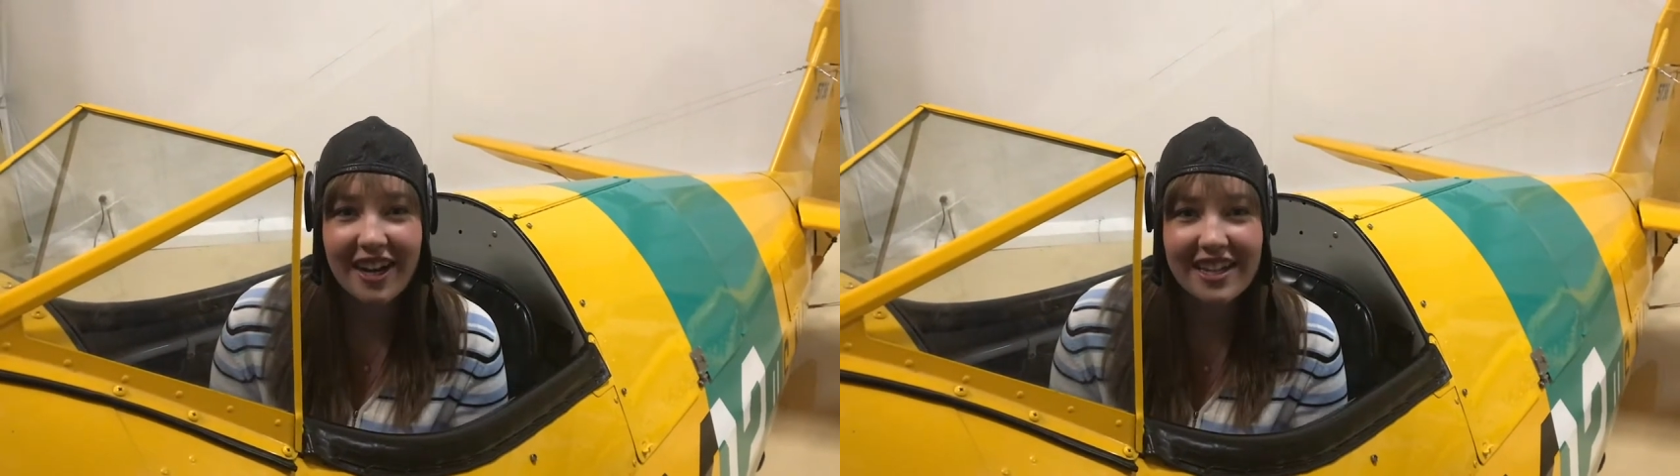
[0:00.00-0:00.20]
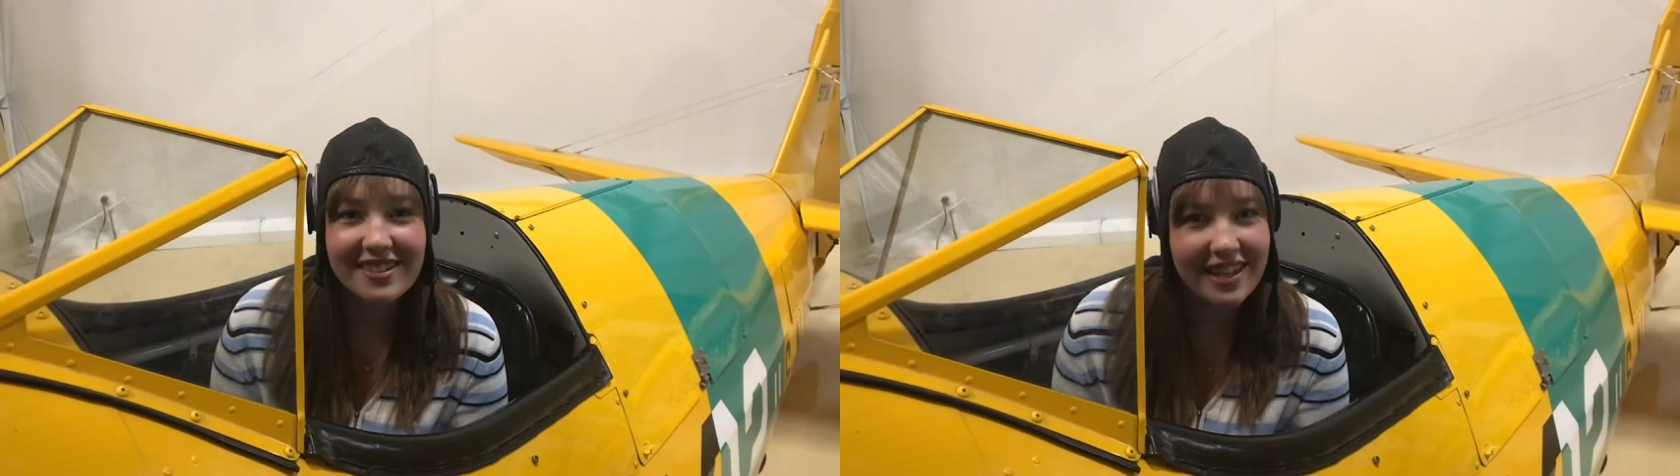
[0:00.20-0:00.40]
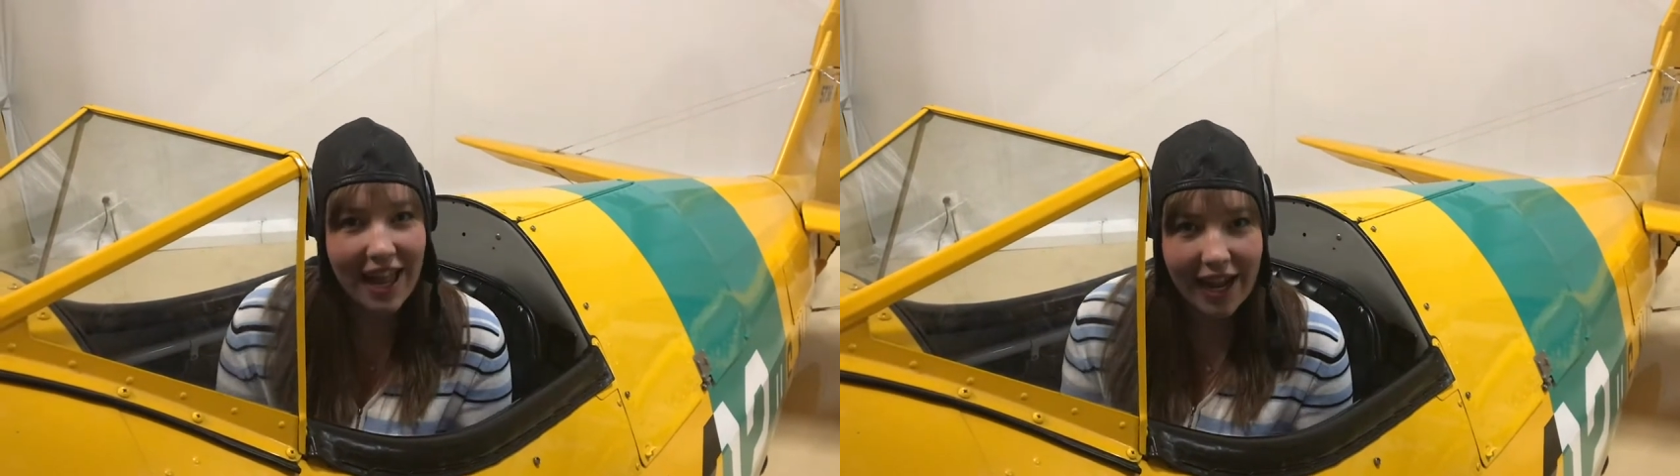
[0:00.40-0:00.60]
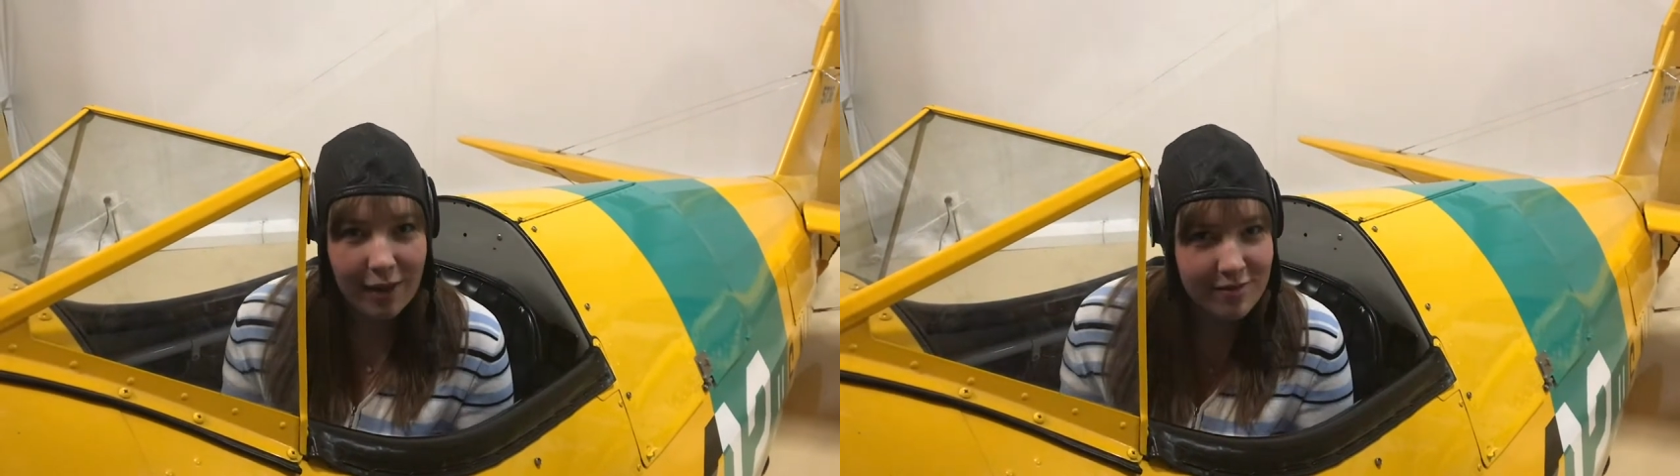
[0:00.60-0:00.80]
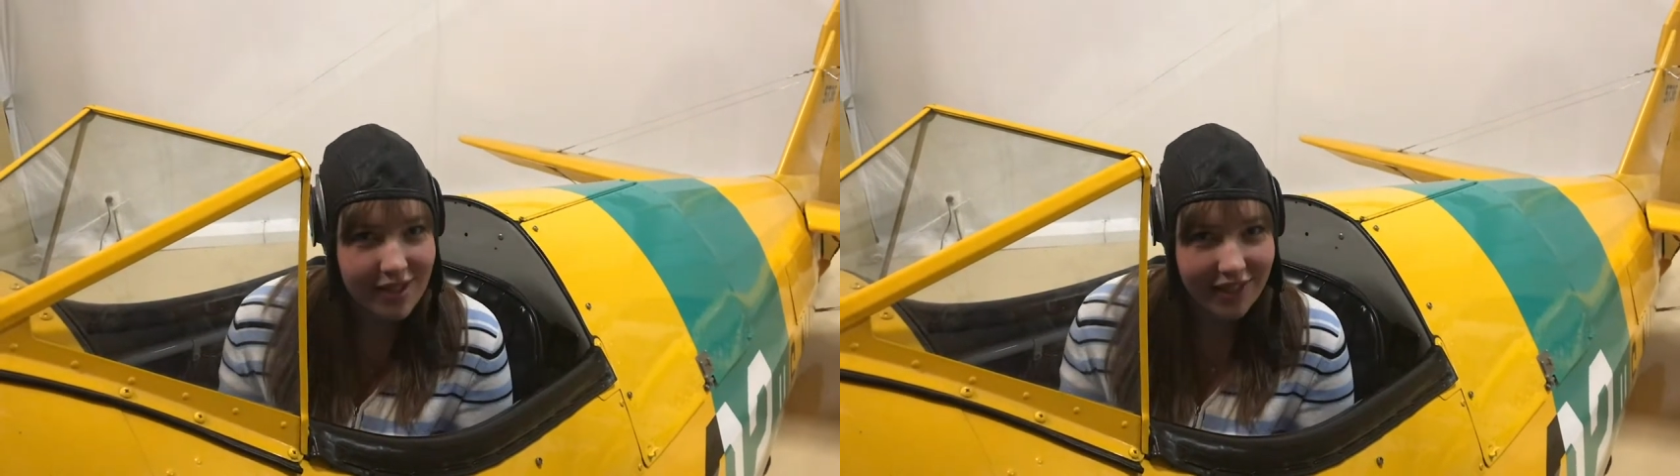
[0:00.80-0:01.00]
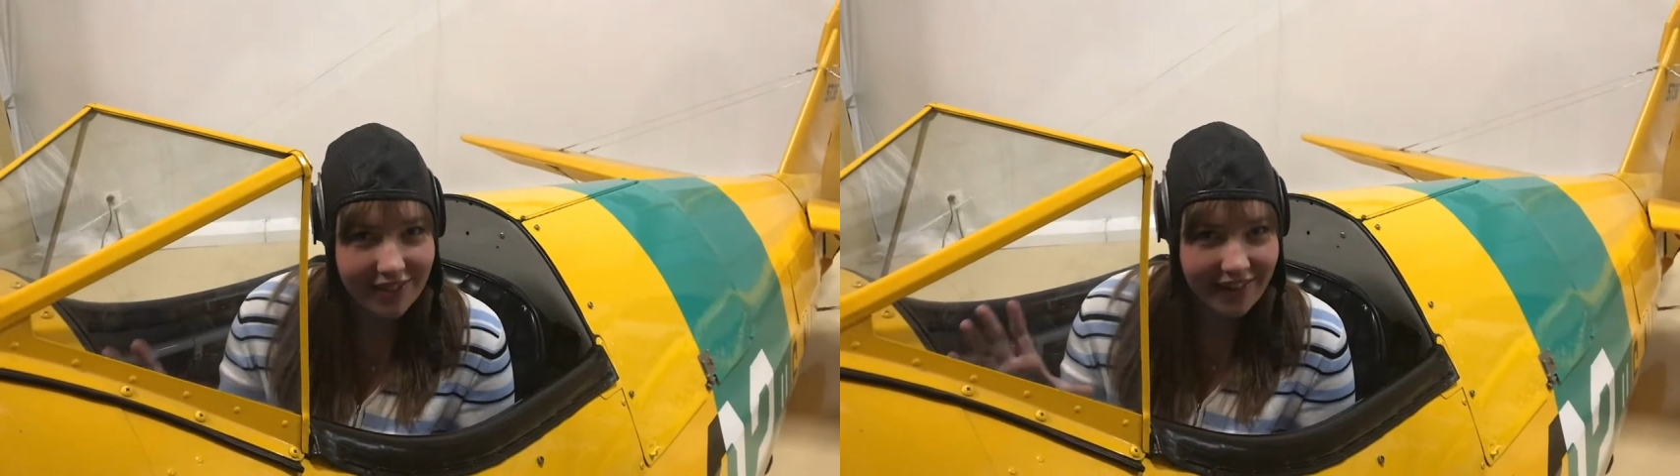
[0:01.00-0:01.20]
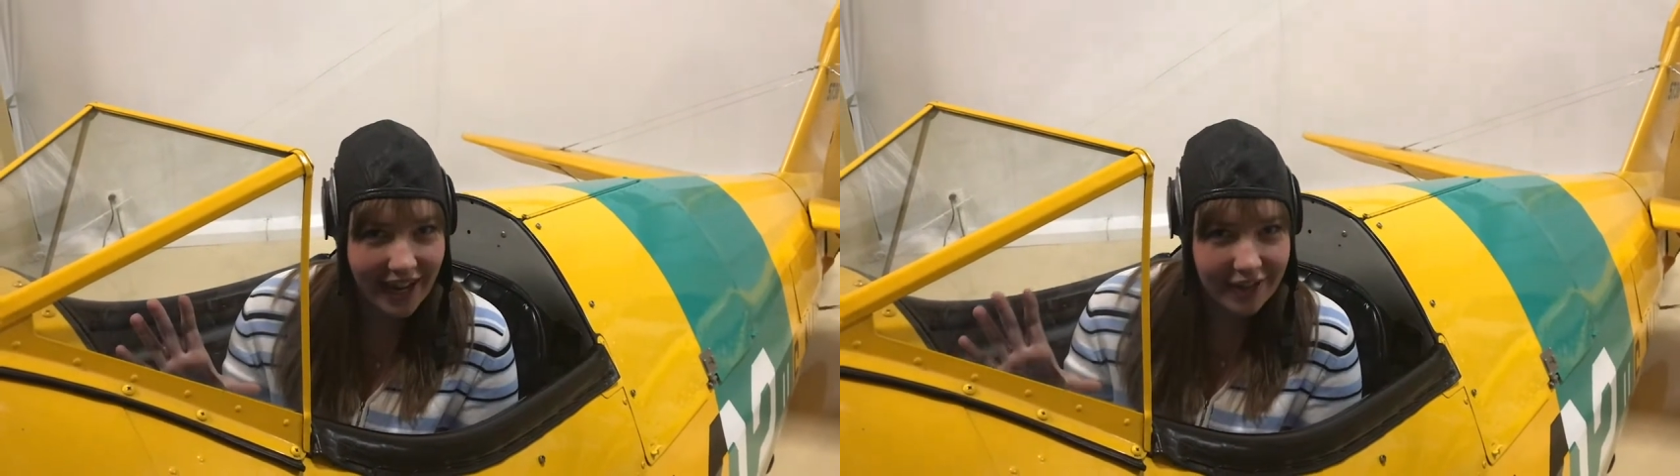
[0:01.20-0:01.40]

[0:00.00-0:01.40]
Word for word: and today I'm sitting in the